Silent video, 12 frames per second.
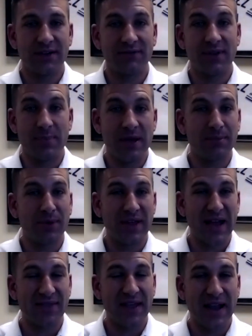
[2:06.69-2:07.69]
people that
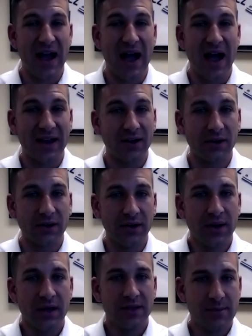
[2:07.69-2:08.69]
they hire
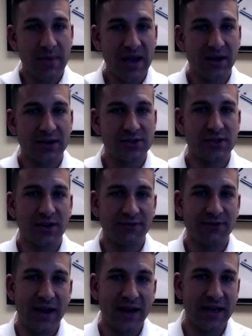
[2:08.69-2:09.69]
to manage their
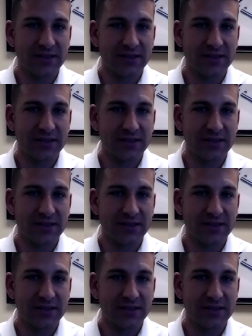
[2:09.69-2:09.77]
finances.